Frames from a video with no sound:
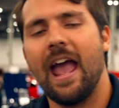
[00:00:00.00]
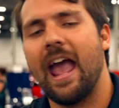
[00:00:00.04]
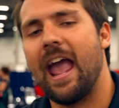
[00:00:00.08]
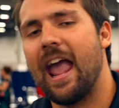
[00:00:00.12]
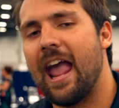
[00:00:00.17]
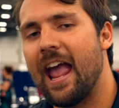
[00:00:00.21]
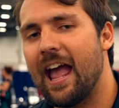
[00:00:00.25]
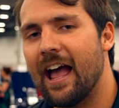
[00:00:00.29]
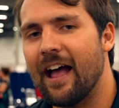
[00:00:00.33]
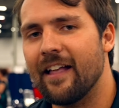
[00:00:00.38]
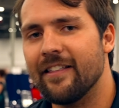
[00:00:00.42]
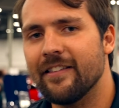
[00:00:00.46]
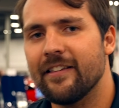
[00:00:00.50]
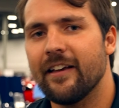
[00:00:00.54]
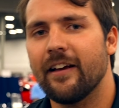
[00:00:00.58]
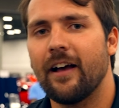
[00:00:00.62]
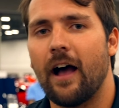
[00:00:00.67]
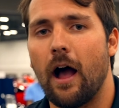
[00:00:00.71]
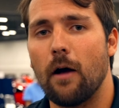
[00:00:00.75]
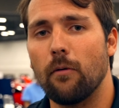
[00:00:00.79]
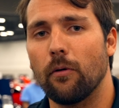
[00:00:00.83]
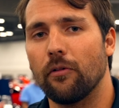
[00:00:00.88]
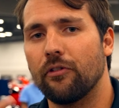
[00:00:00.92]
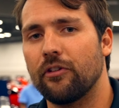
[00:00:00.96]
And
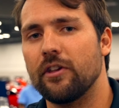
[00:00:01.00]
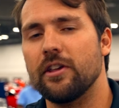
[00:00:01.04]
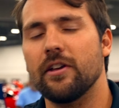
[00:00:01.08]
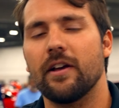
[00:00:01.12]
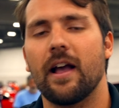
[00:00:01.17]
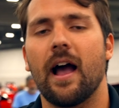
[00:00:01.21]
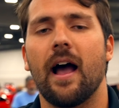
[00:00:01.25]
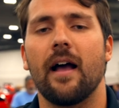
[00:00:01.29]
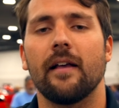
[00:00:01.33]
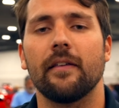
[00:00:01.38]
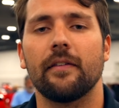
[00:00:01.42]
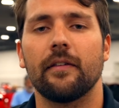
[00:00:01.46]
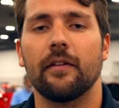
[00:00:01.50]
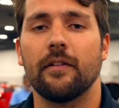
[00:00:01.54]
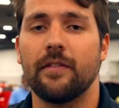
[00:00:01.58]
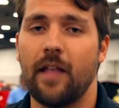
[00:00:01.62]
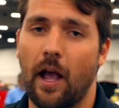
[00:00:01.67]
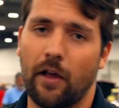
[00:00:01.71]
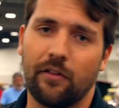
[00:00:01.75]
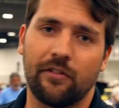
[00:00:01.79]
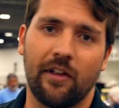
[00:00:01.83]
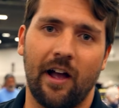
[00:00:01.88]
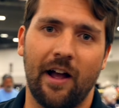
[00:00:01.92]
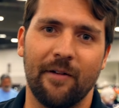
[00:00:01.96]
I will see you guys
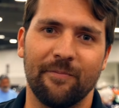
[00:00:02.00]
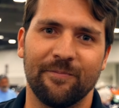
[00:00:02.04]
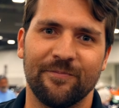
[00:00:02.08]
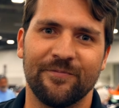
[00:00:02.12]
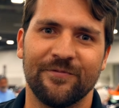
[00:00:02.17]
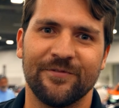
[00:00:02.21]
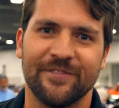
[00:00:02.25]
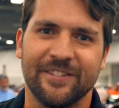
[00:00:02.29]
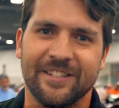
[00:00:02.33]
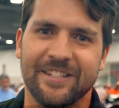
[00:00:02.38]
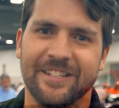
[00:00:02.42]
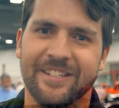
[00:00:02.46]
next time.